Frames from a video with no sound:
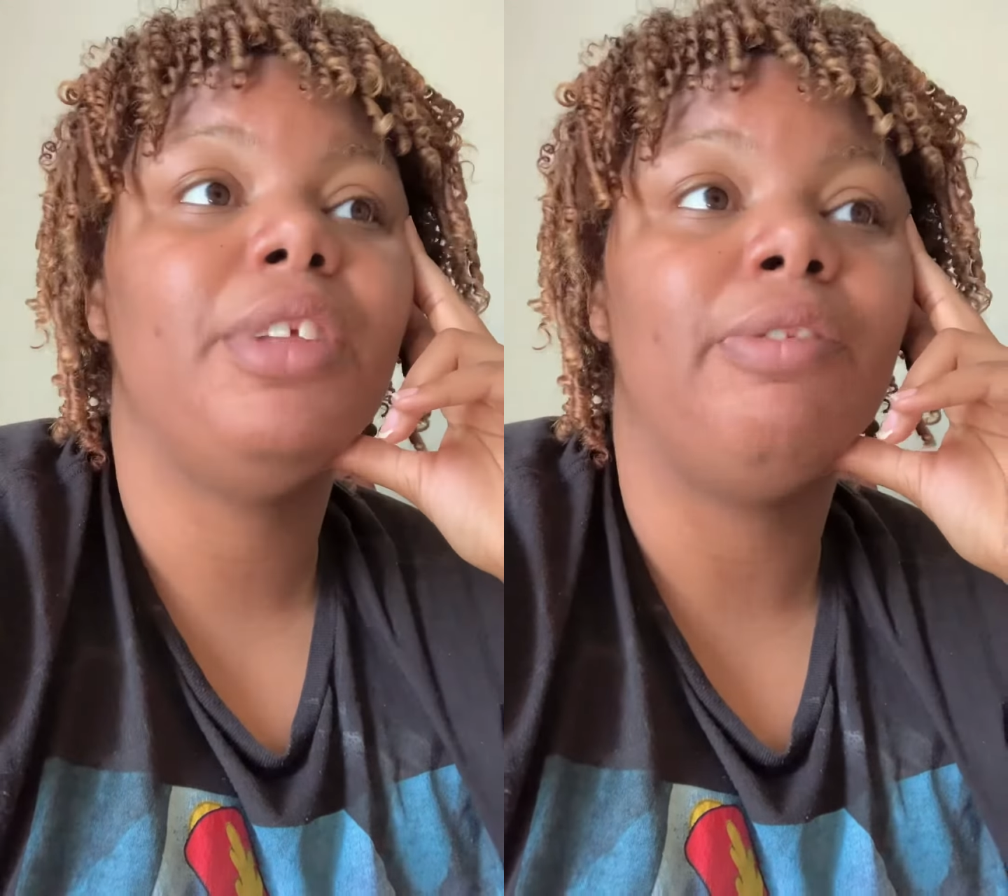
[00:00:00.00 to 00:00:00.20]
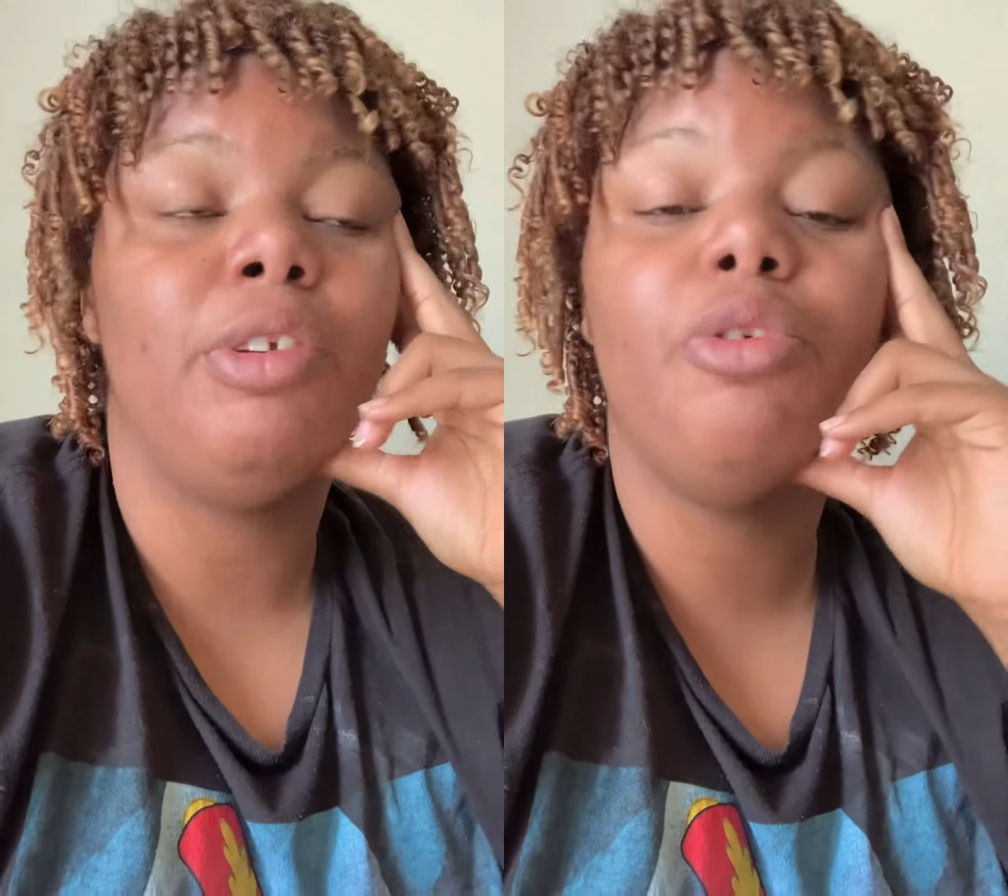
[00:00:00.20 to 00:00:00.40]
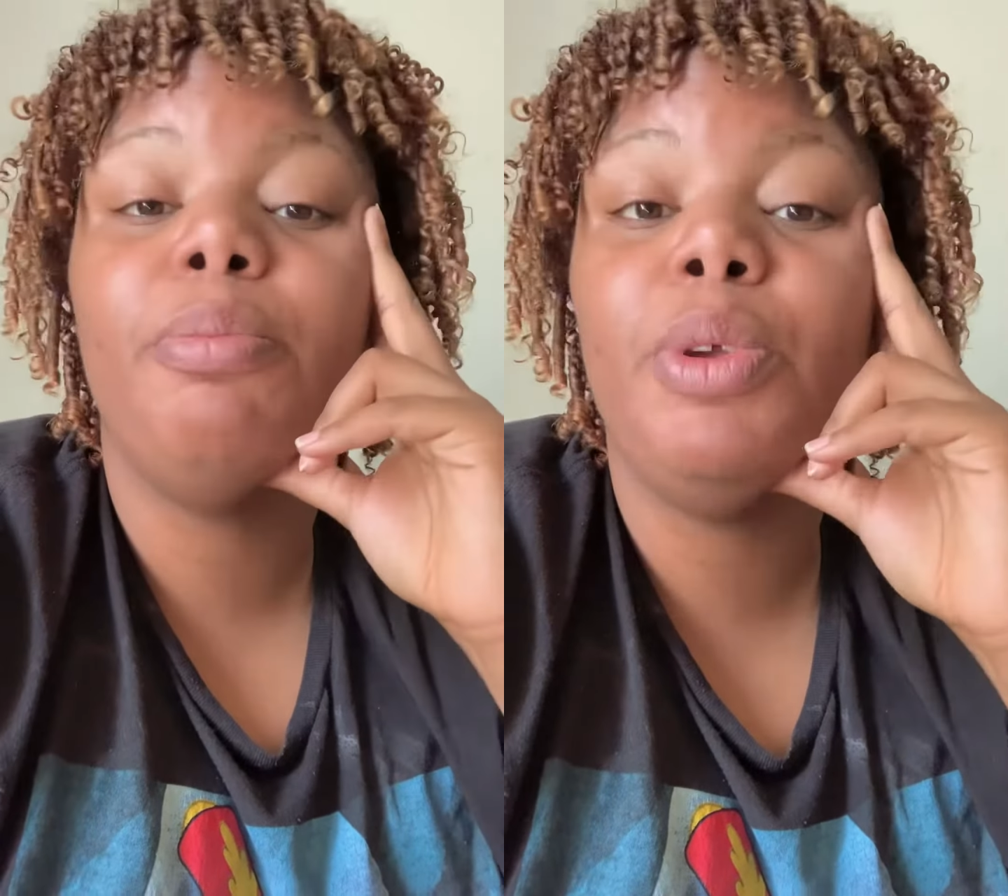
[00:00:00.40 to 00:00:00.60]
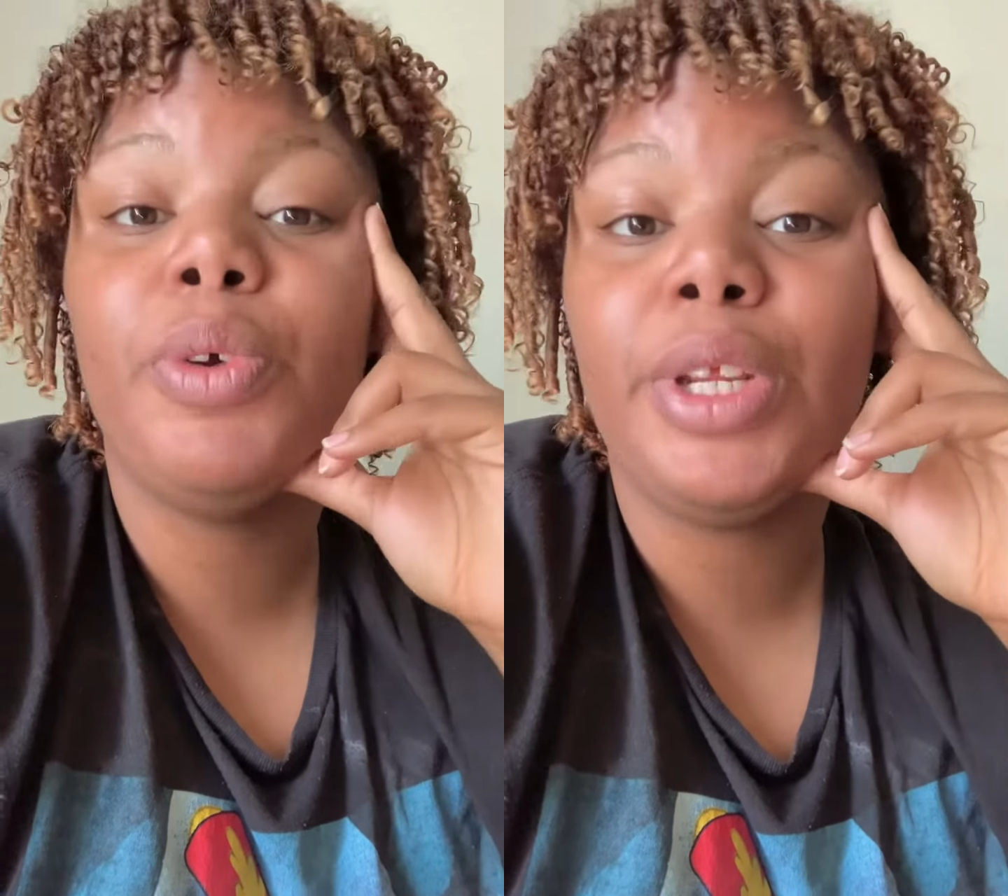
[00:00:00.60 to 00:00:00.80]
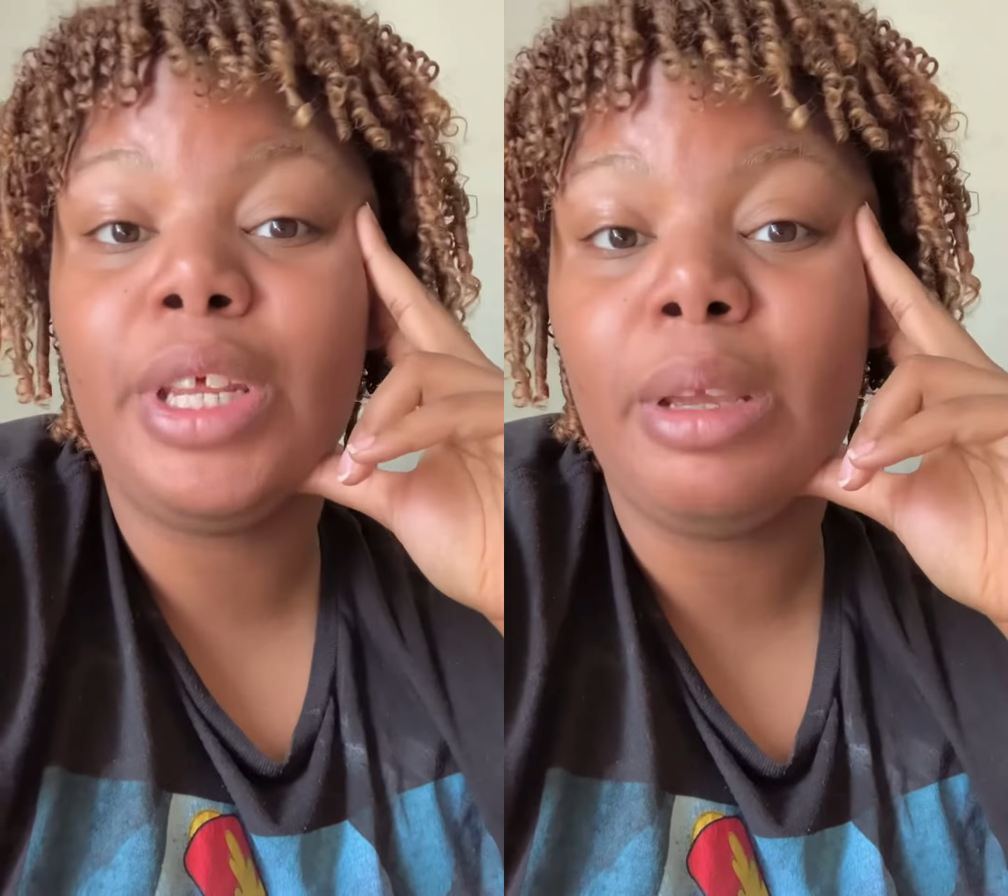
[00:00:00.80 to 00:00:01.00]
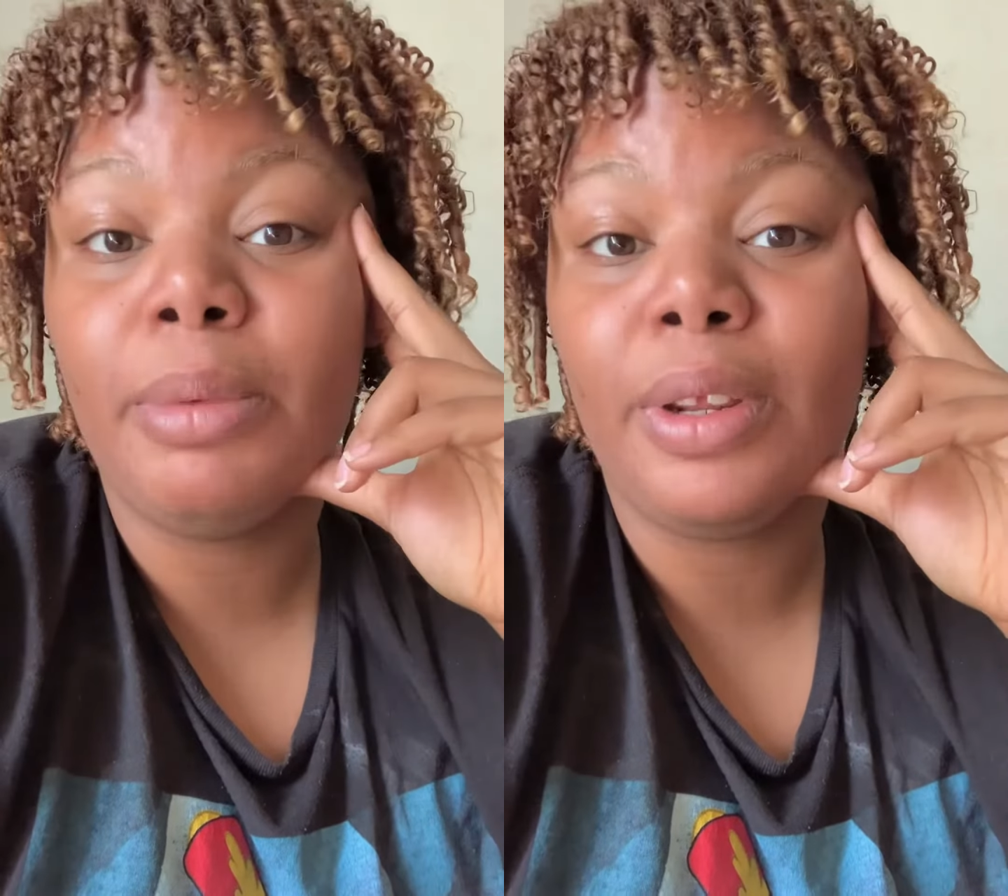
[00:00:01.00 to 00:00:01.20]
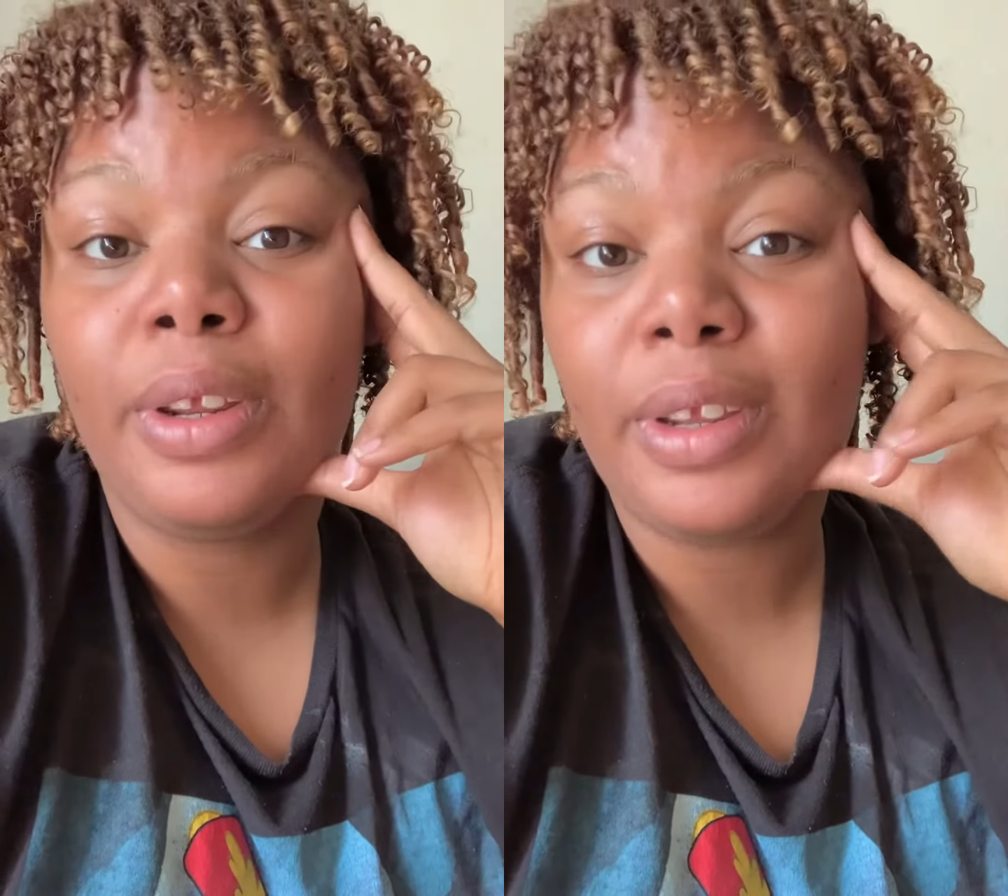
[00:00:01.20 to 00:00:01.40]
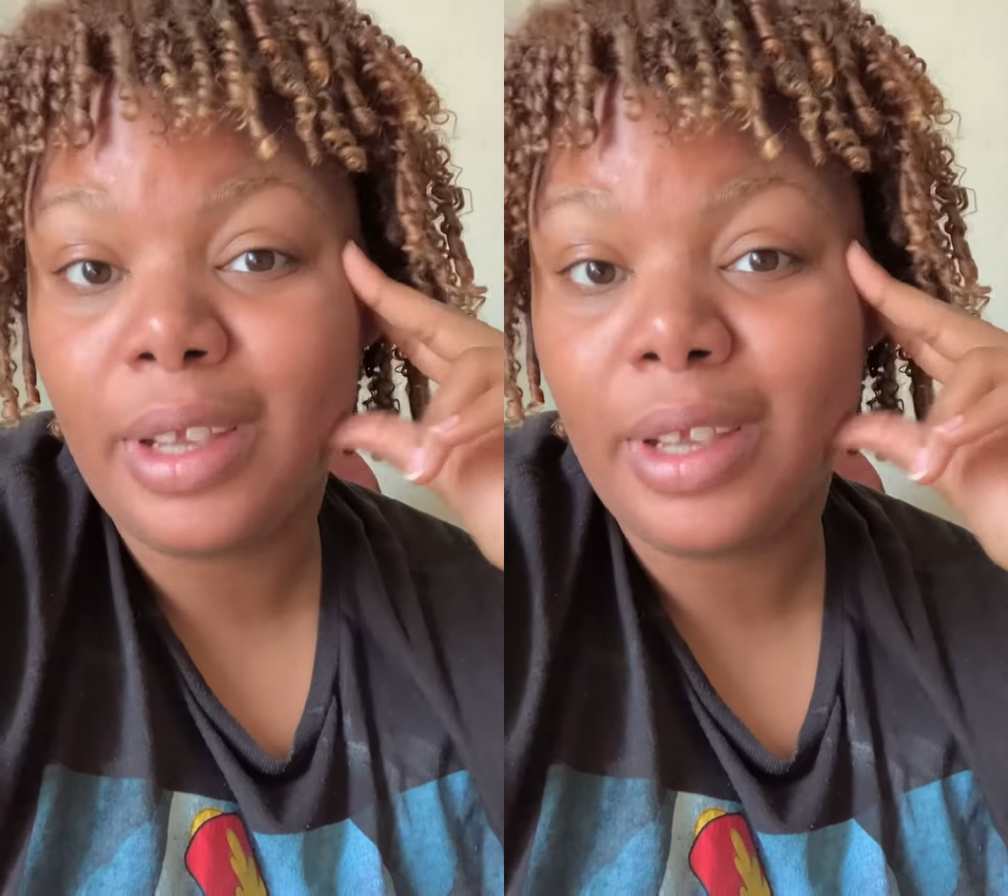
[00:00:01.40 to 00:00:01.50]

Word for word: if you rebuke a demon